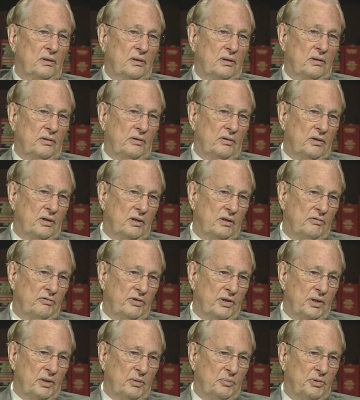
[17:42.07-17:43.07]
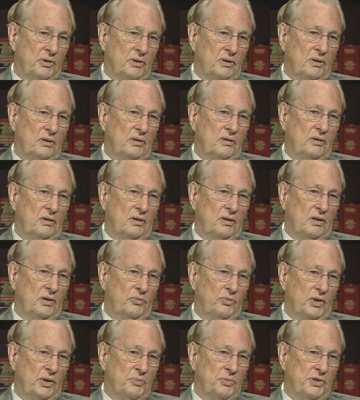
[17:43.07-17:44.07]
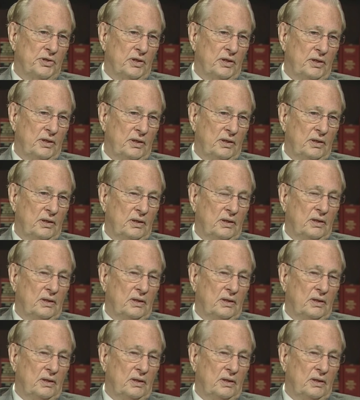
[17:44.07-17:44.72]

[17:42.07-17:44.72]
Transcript: Uh, they're all available on our website